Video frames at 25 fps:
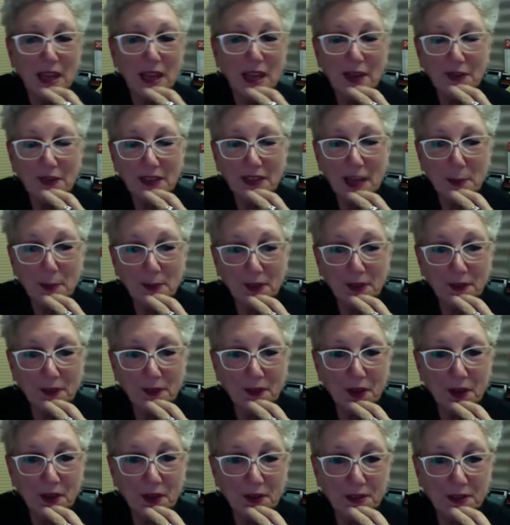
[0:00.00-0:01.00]
of course,
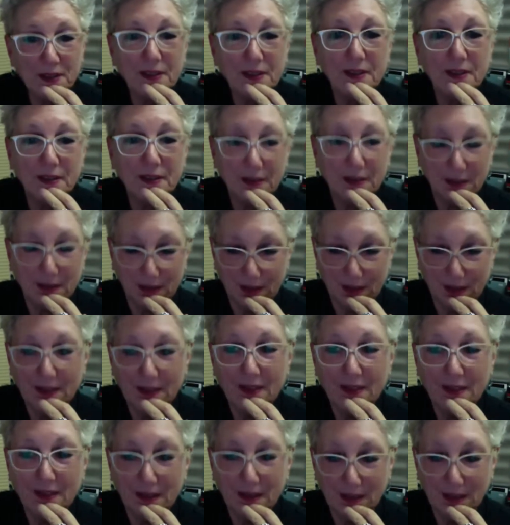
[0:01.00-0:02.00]
local football as
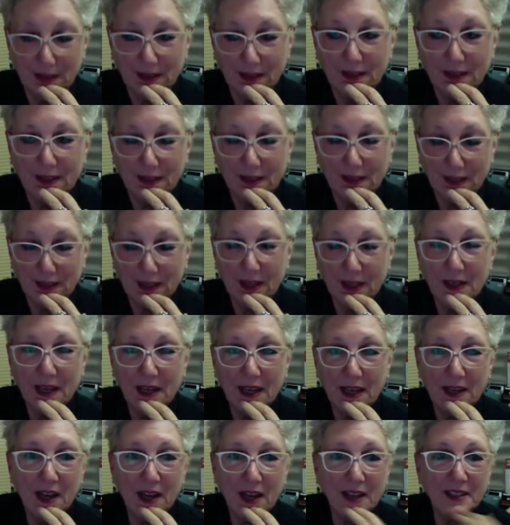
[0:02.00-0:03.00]
well.
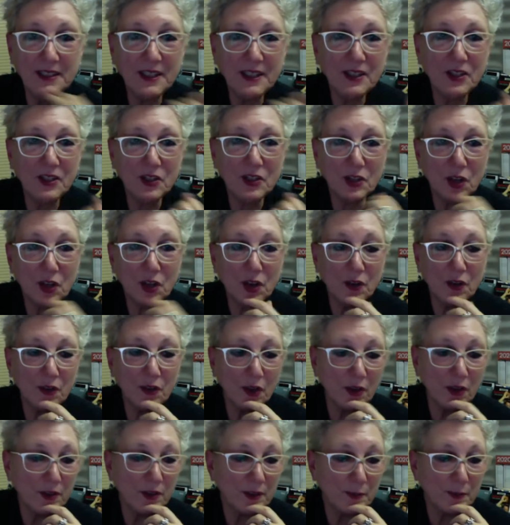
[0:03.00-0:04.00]
And I didn't show
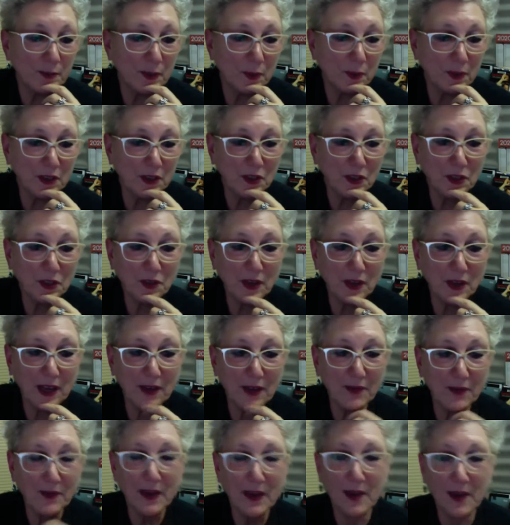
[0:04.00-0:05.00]
those, but we do
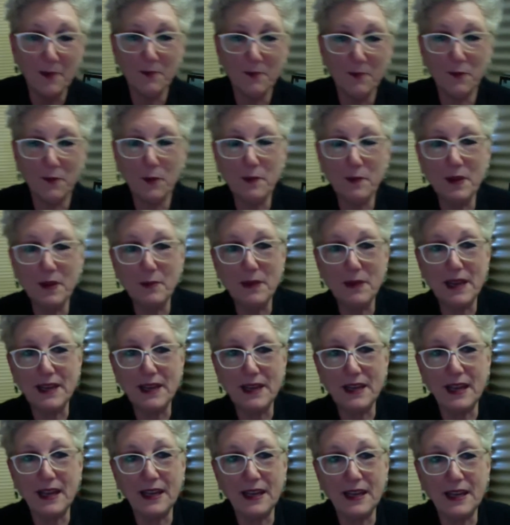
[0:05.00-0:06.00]
have from the
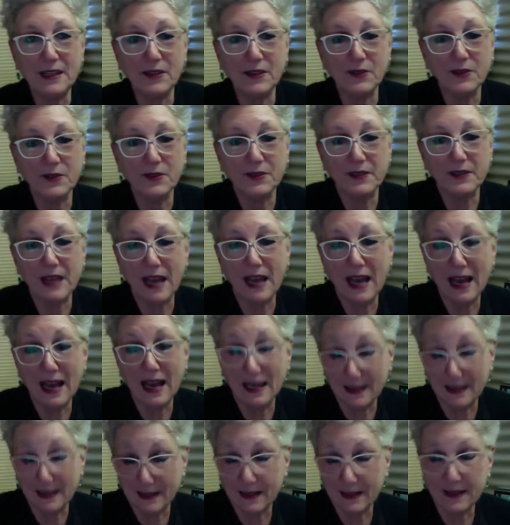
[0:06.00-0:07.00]
Mayday Hills
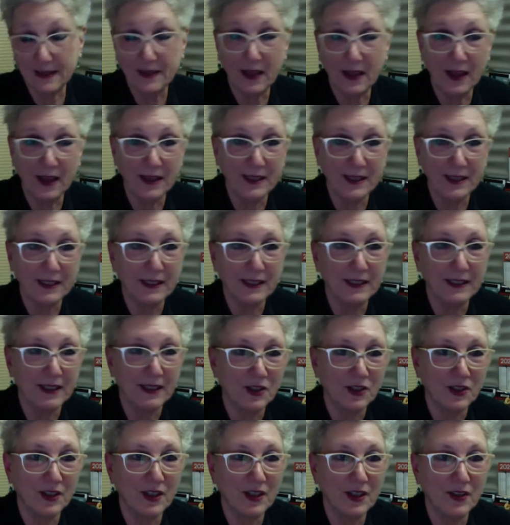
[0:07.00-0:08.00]
Art Society
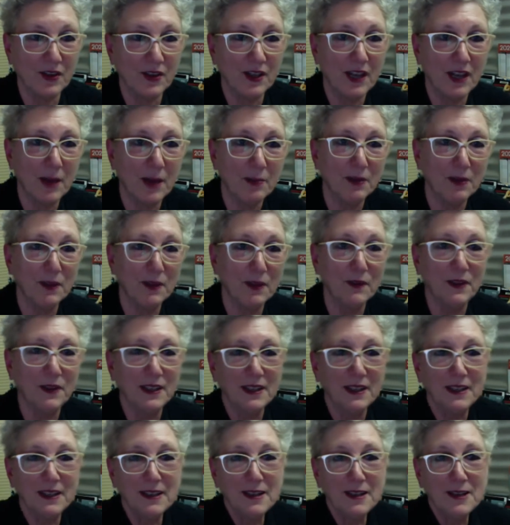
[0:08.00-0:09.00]
collection, there are a couple of
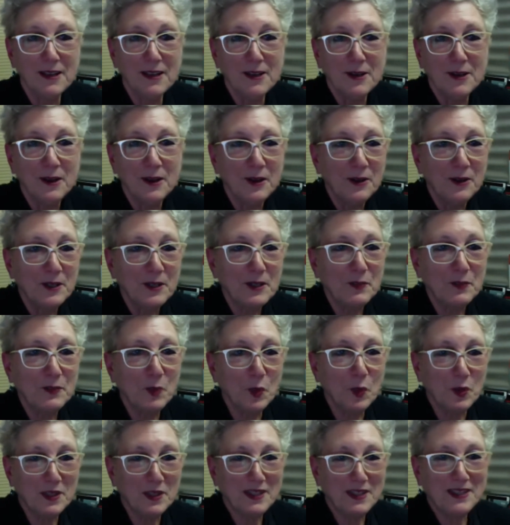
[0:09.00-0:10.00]

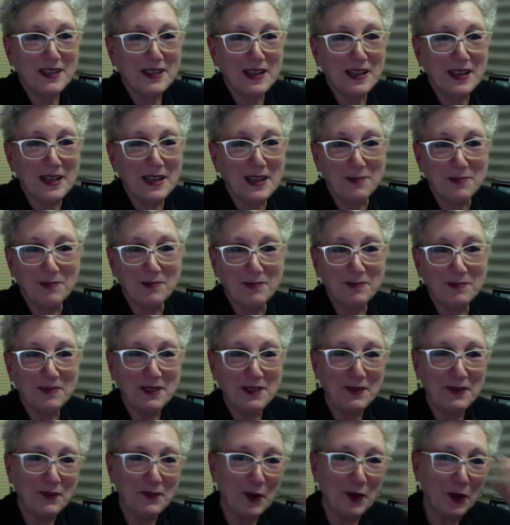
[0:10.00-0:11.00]
sports
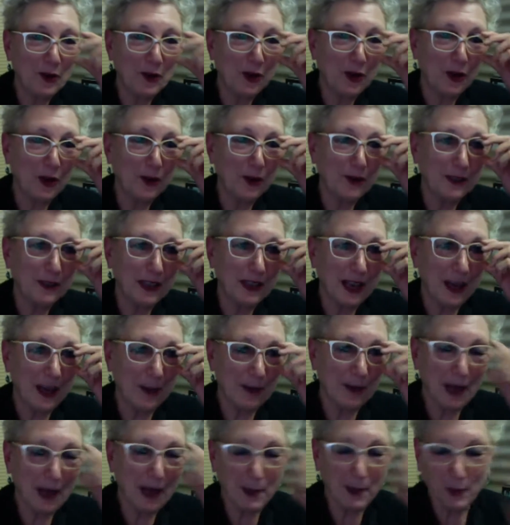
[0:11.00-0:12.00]
teams photos
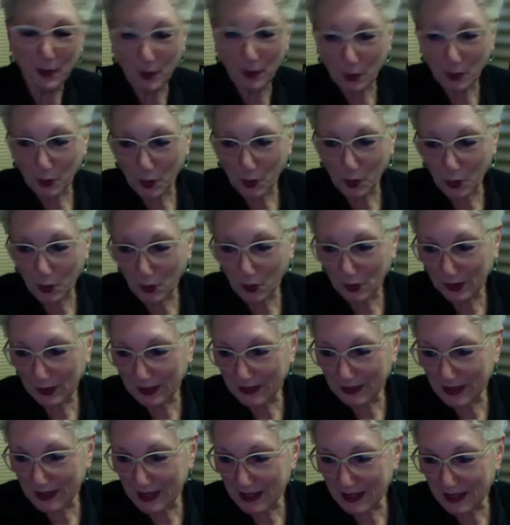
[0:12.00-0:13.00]
up on the wall
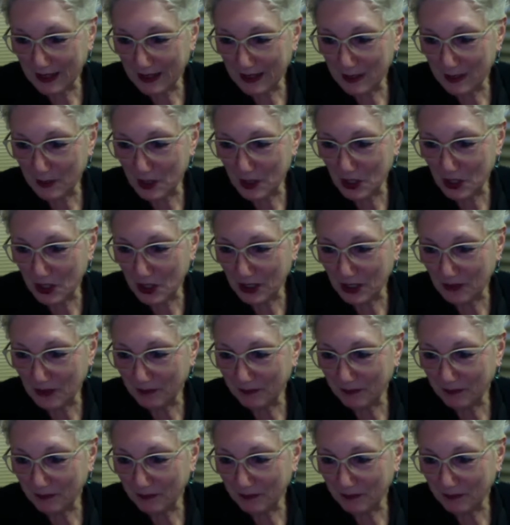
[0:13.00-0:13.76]
in the exhibition.